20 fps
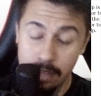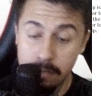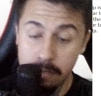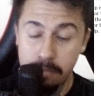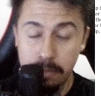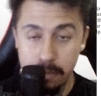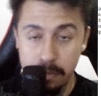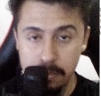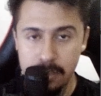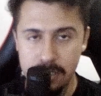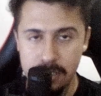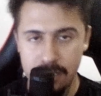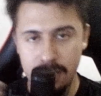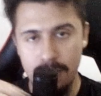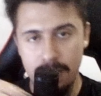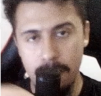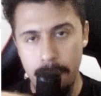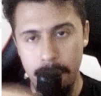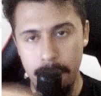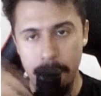publish
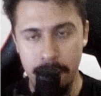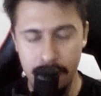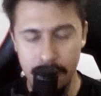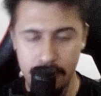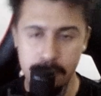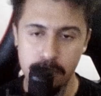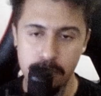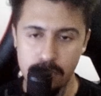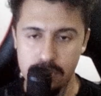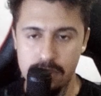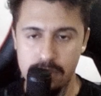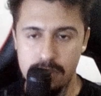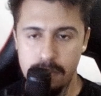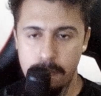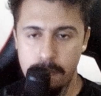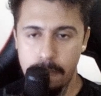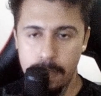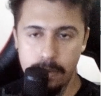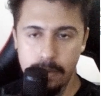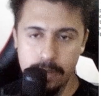many books,
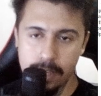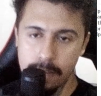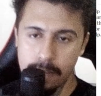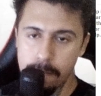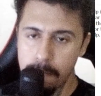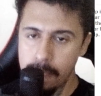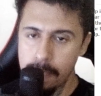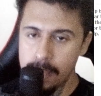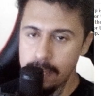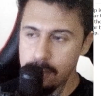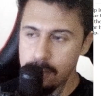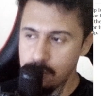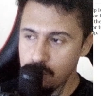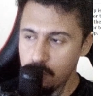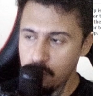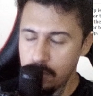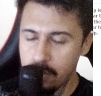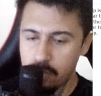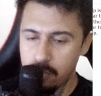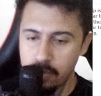okay? So
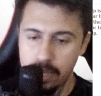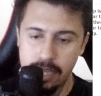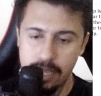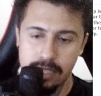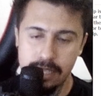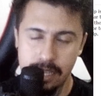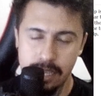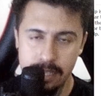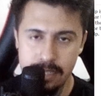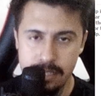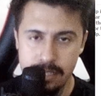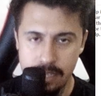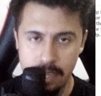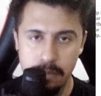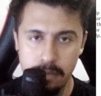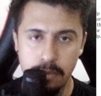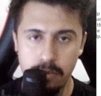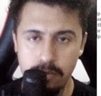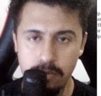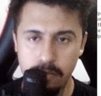we create a
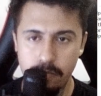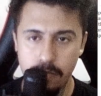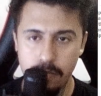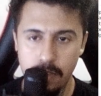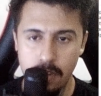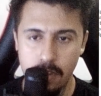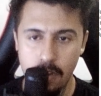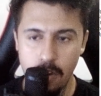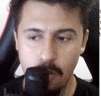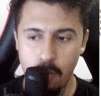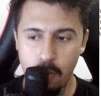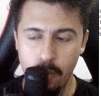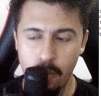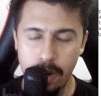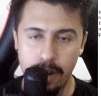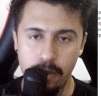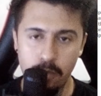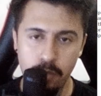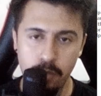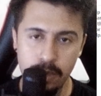table
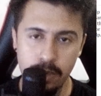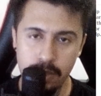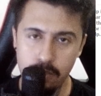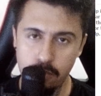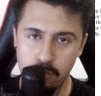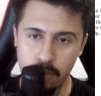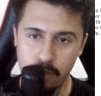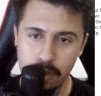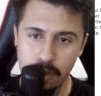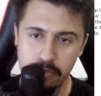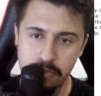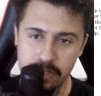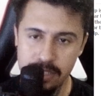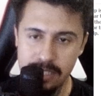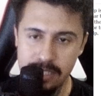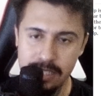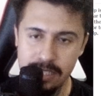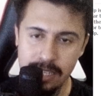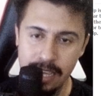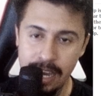where we reference
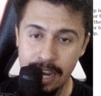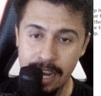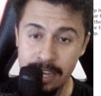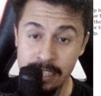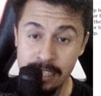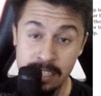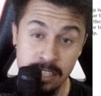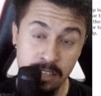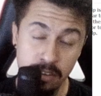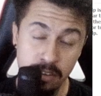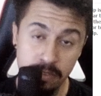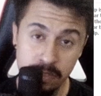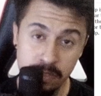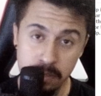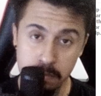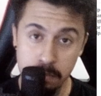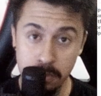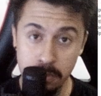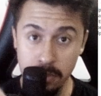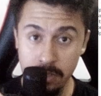the ID of the
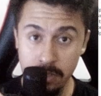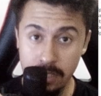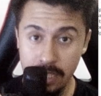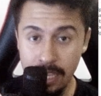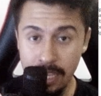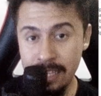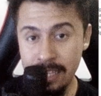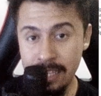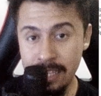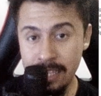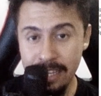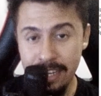book and the